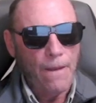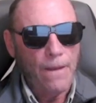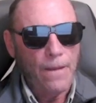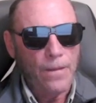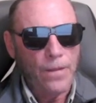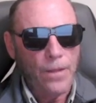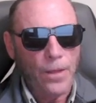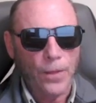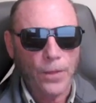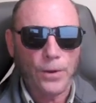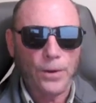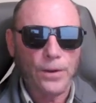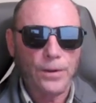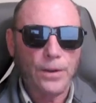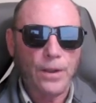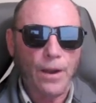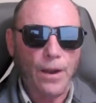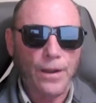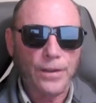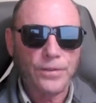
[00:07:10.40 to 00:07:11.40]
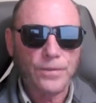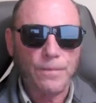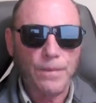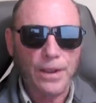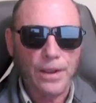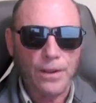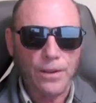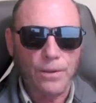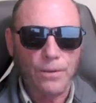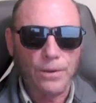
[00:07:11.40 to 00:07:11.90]
The third
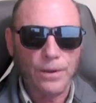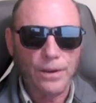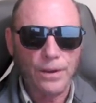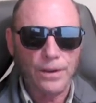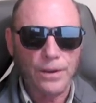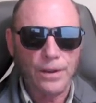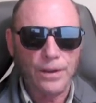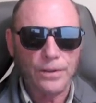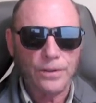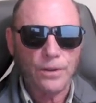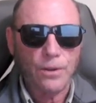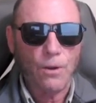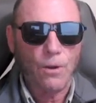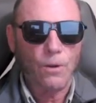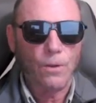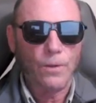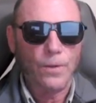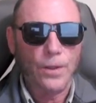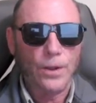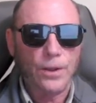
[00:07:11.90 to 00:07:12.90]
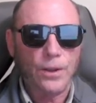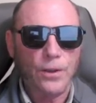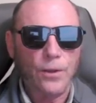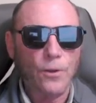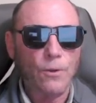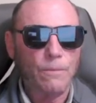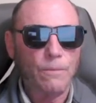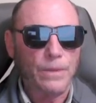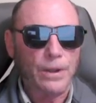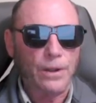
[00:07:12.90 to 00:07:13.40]
cosmic unit is called the
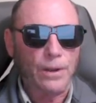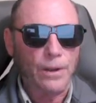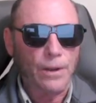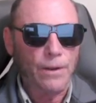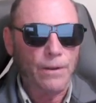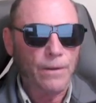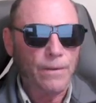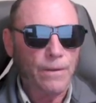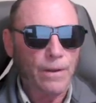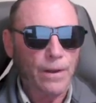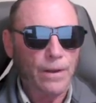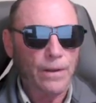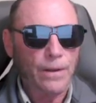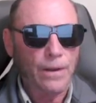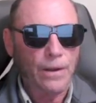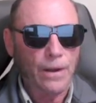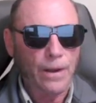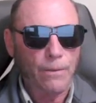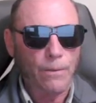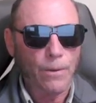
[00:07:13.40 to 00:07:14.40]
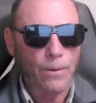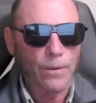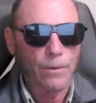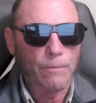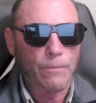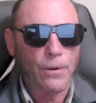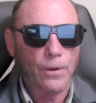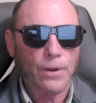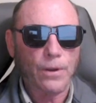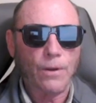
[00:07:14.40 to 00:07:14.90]
cumula. I wrote a
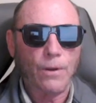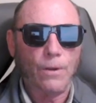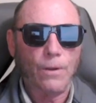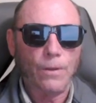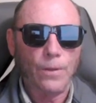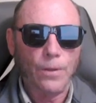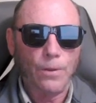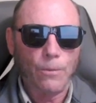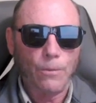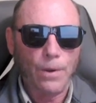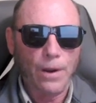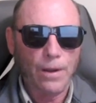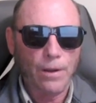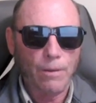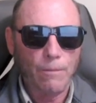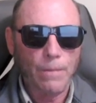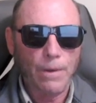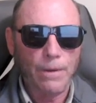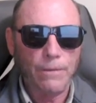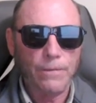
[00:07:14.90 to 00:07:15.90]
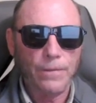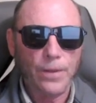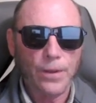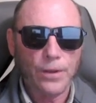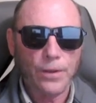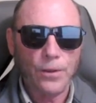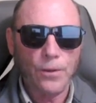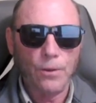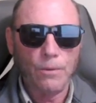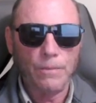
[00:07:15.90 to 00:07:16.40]
book called The Realm of the
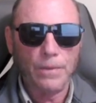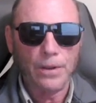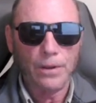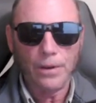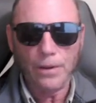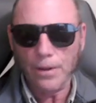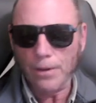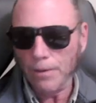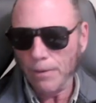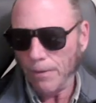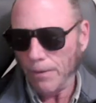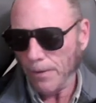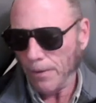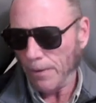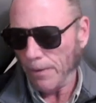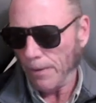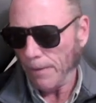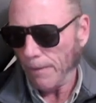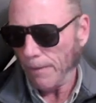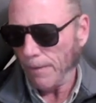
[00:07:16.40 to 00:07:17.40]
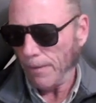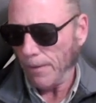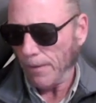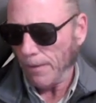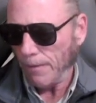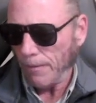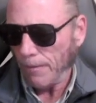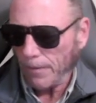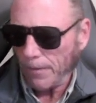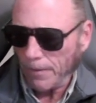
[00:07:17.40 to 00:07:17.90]
Cumula.
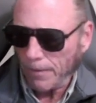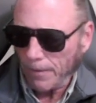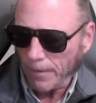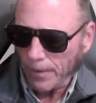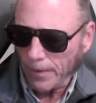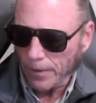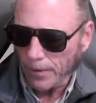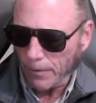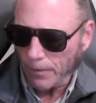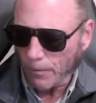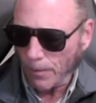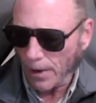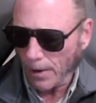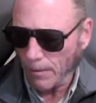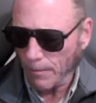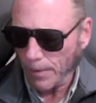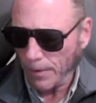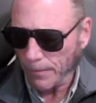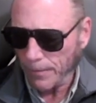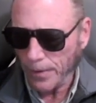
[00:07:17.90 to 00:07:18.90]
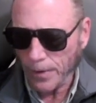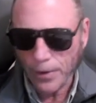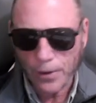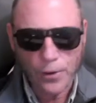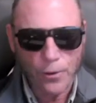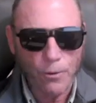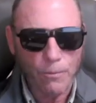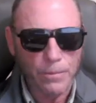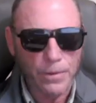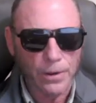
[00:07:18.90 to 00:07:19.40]
The realm of the
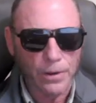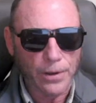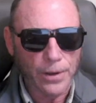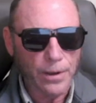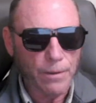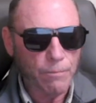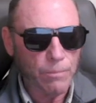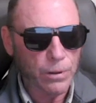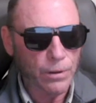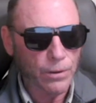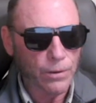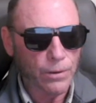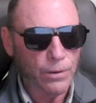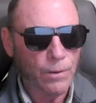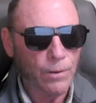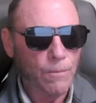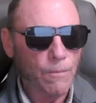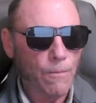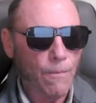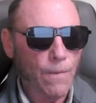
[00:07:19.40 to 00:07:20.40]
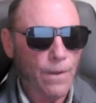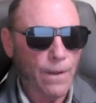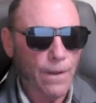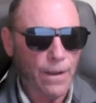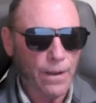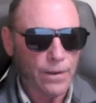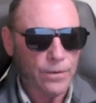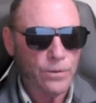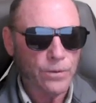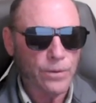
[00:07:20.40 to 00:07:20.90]
cumuli, plural,
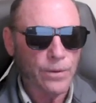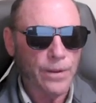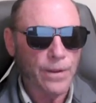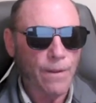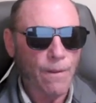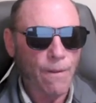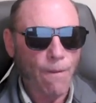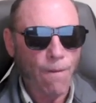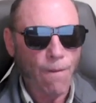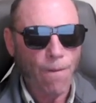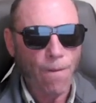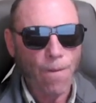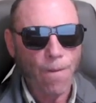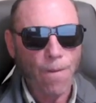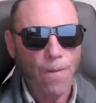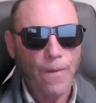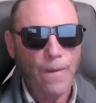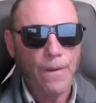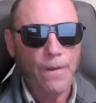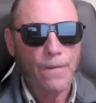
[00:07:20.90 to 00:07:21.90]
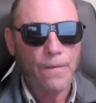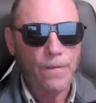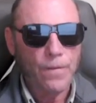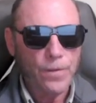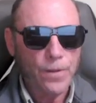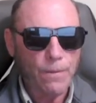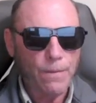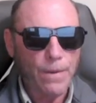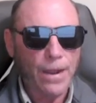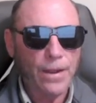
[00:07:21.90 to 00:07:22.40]
actually,
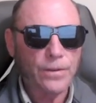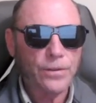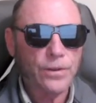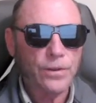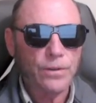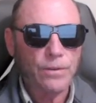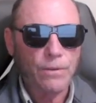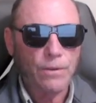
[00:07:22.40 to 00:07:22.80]
to match